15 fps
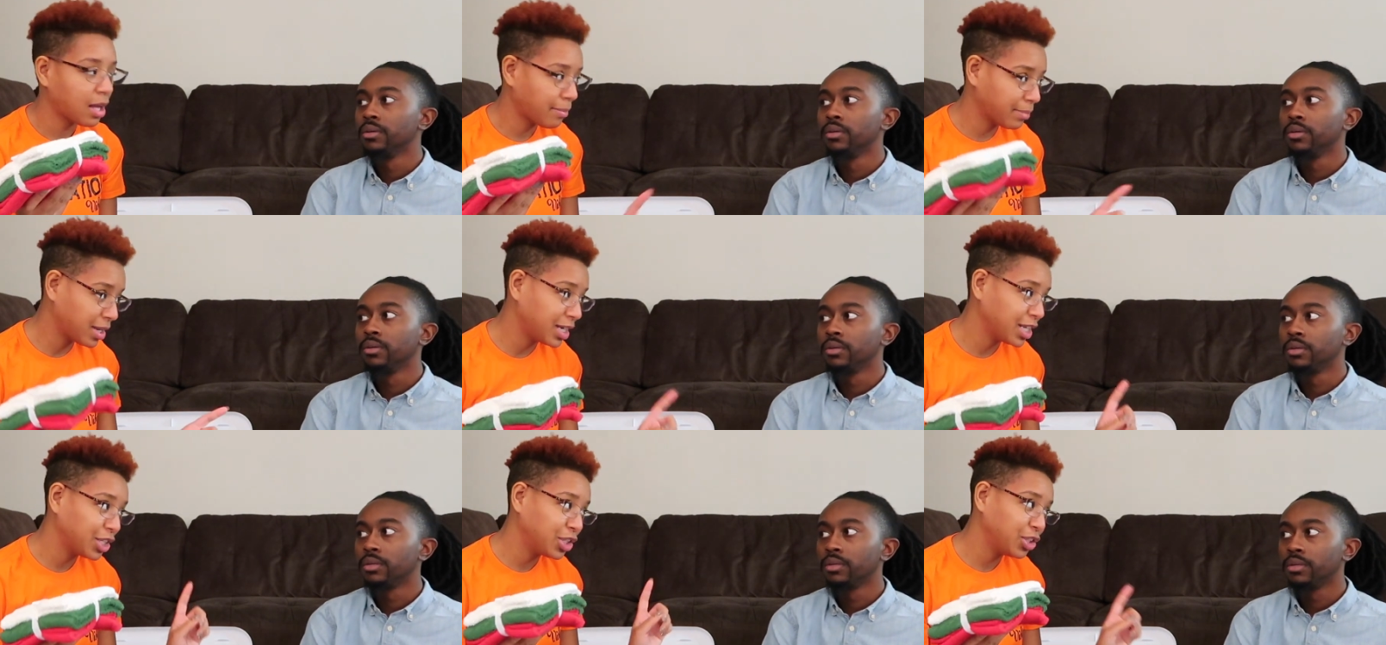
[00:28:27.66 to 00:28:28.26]
Speaker 1: I'm going
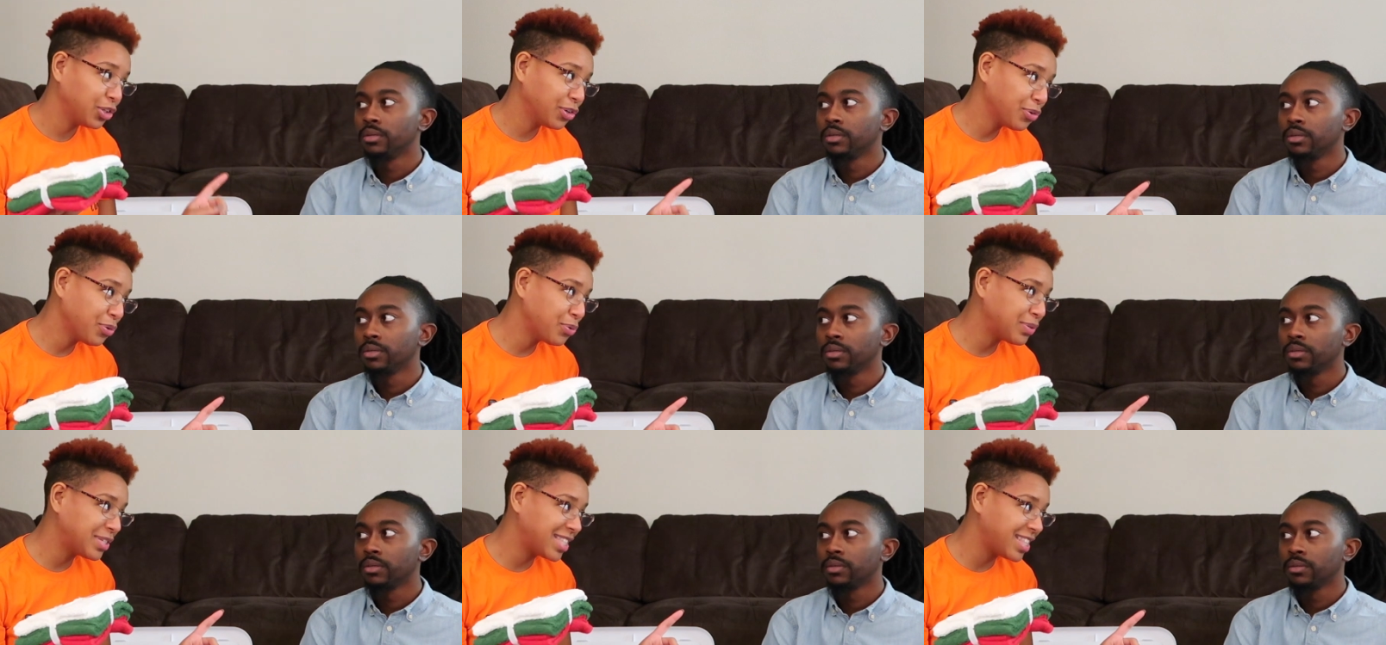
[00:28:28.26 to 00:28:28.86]
to
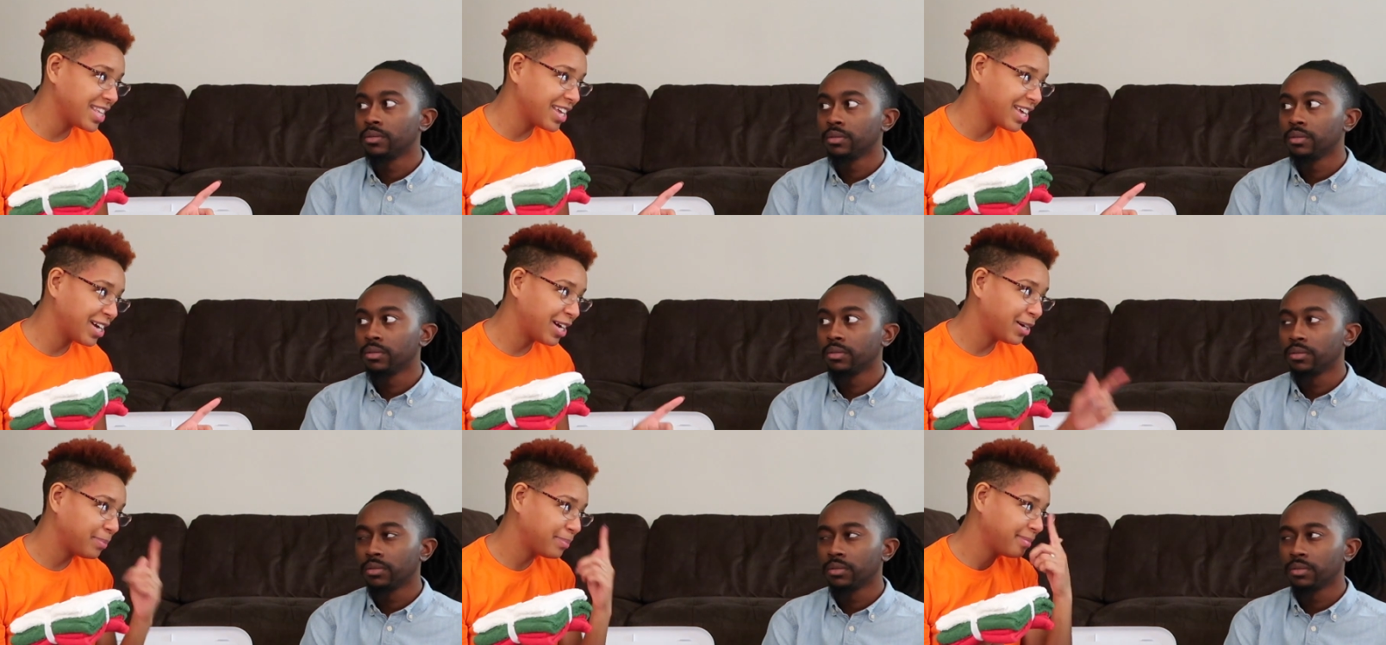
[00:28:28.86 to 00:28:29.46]
use
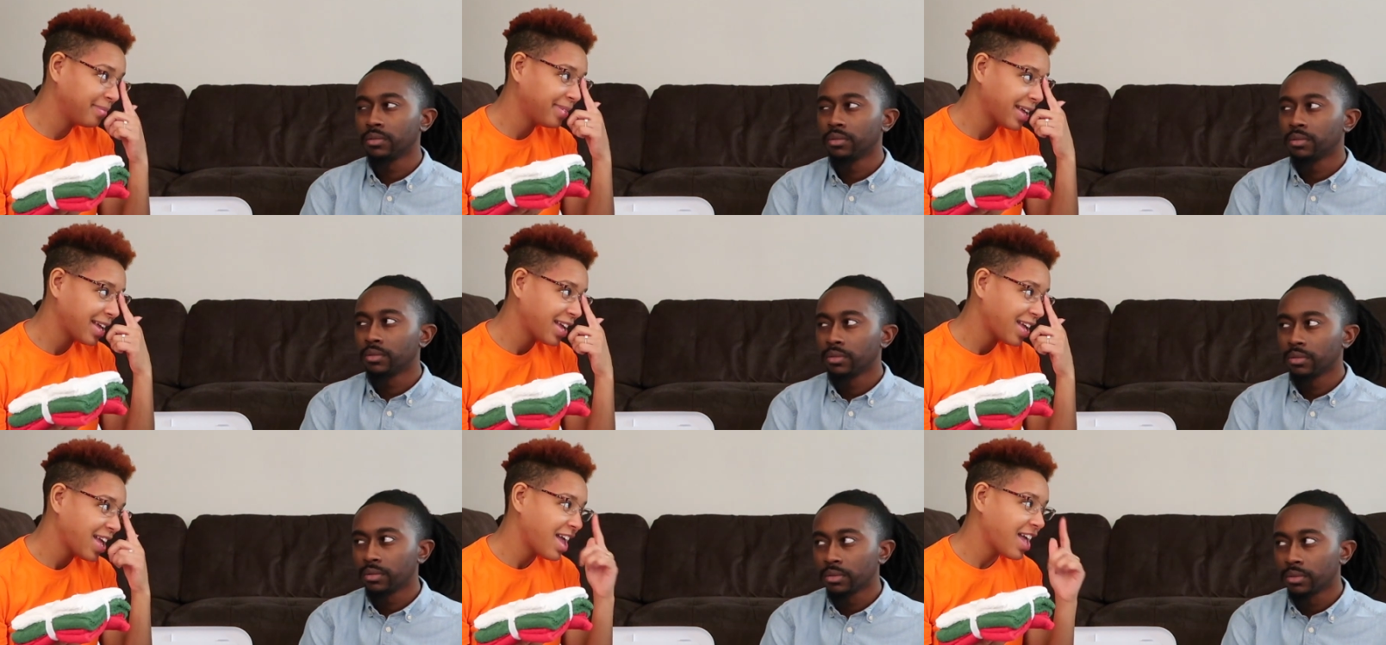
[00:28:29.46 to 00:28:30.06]
them
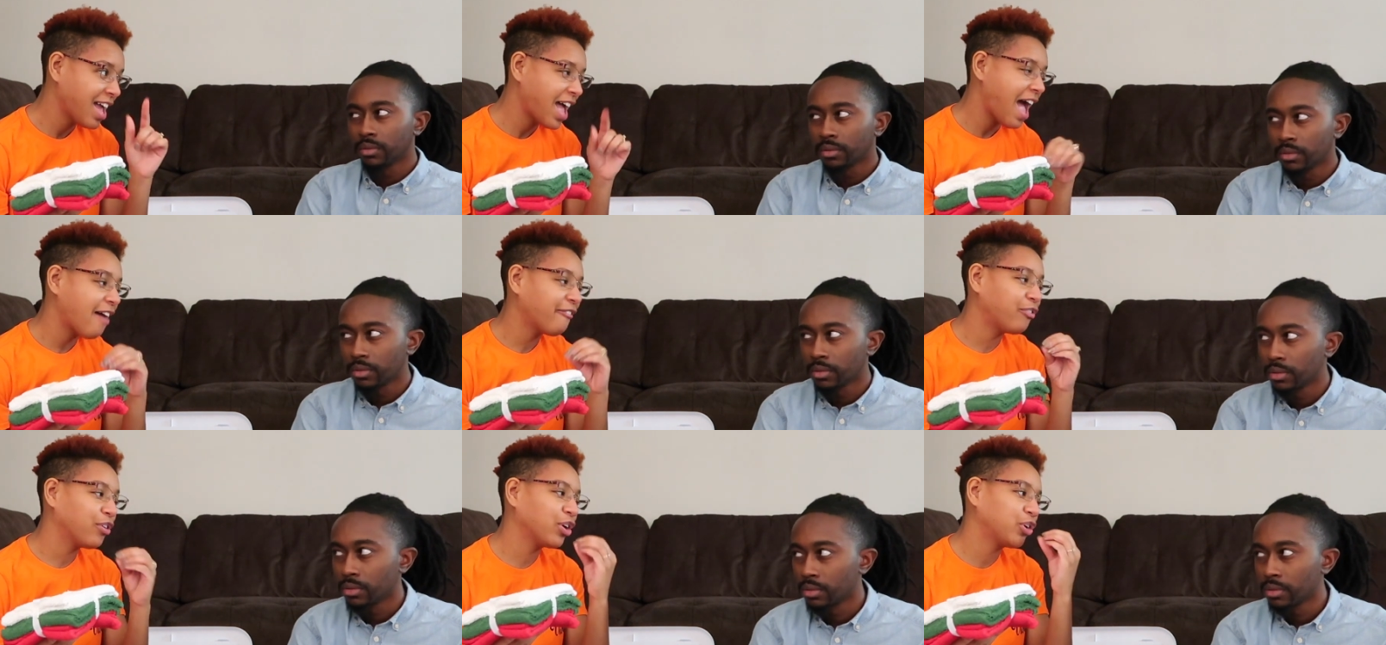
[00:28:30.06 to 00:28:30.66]

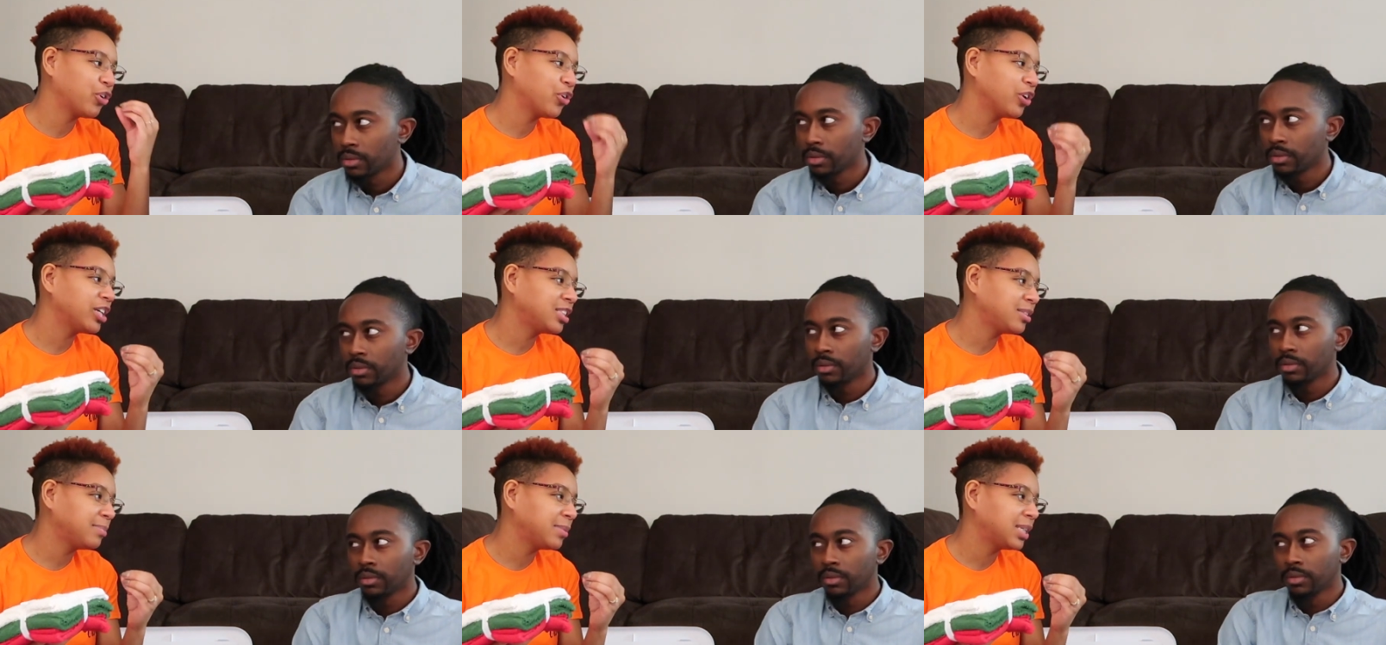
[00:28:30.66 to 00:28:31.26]
for
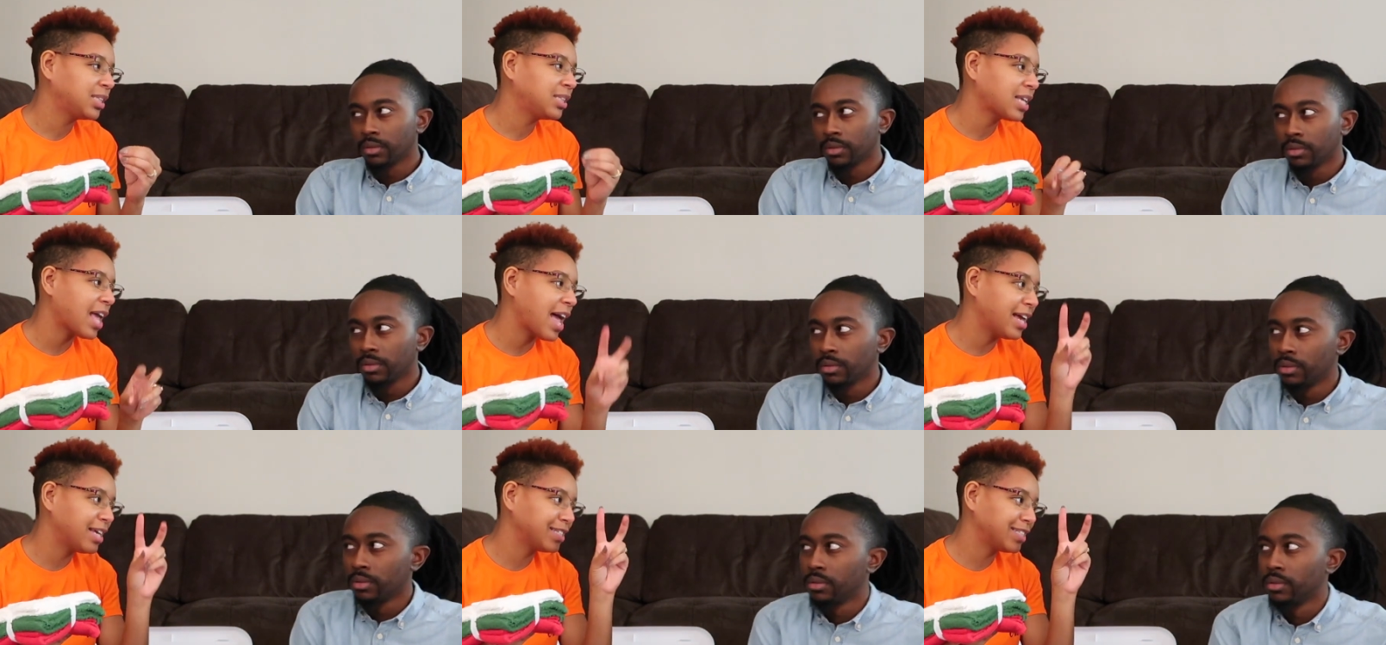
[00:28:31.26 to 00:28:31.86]
Christmas
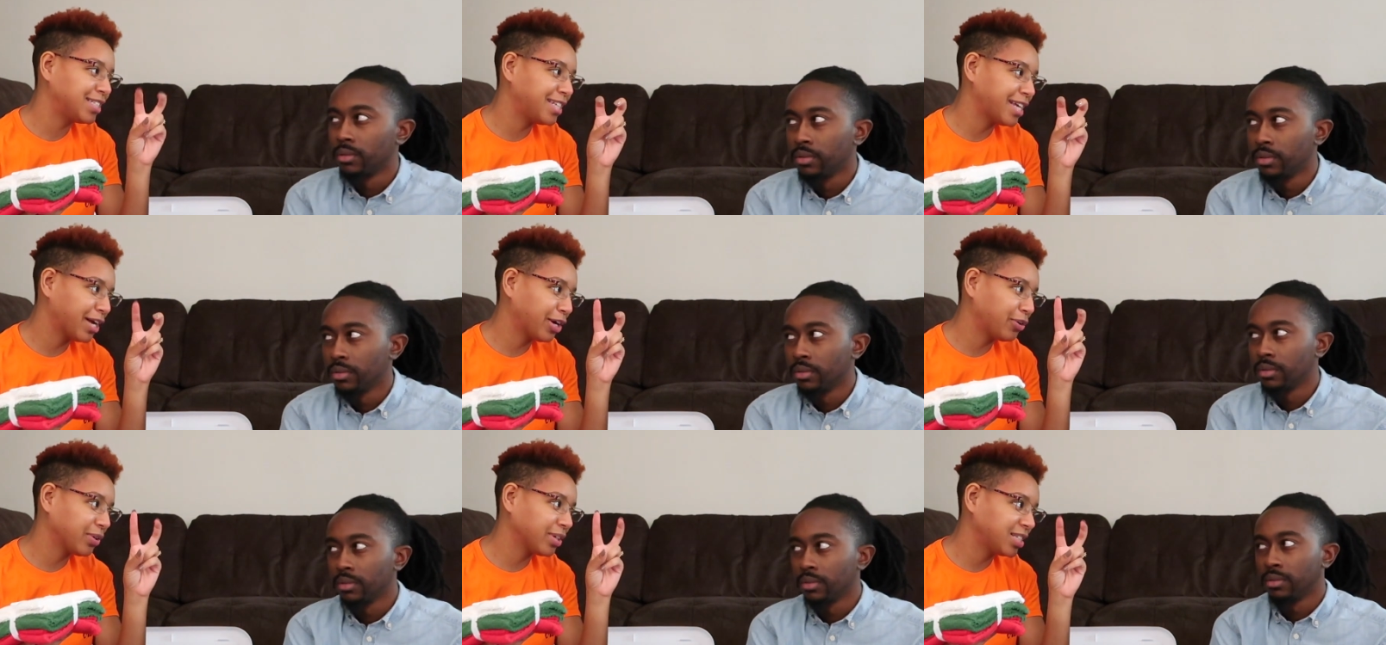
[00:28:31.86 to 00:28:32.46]
as
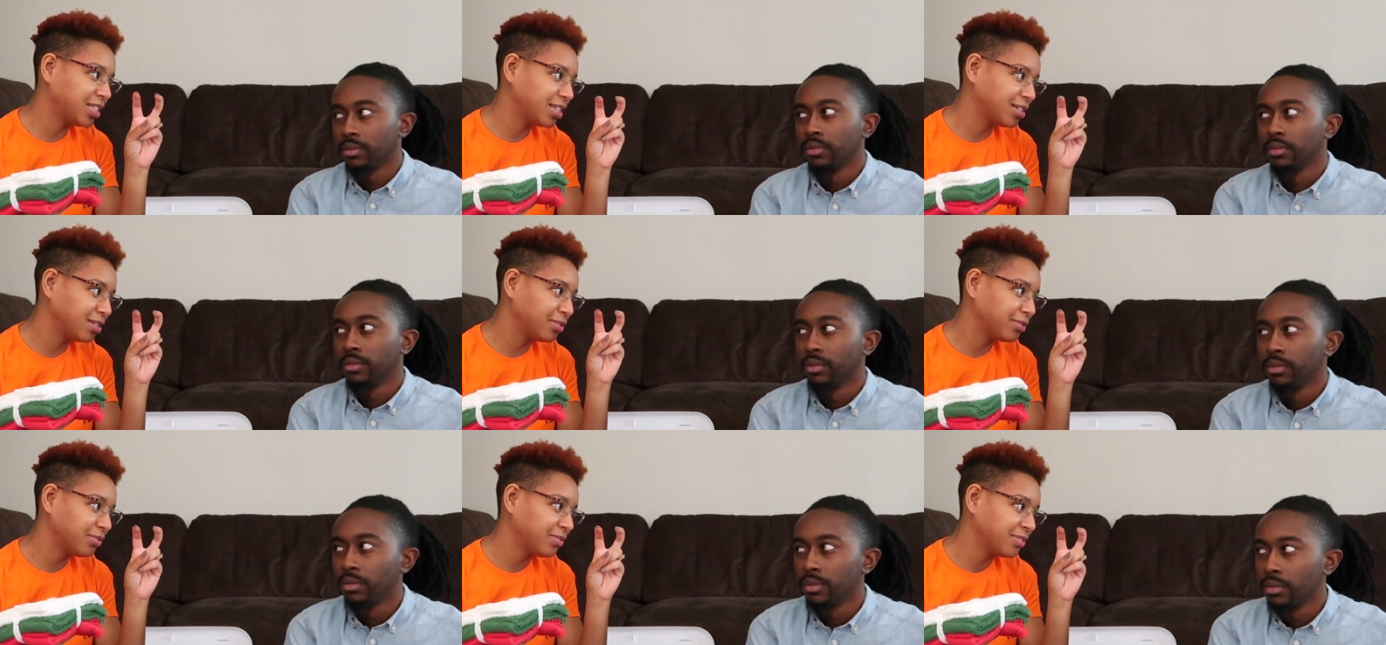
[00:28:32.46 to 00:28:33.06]

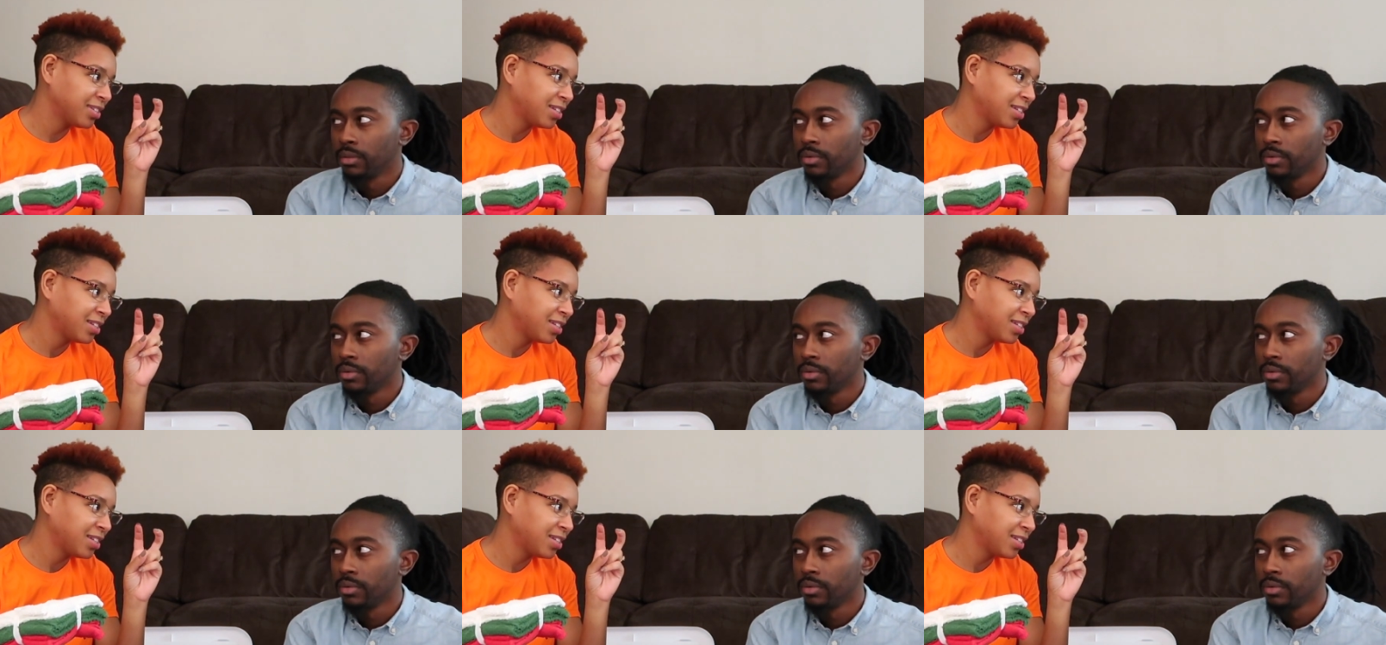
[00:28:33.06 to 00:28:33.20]
decorative.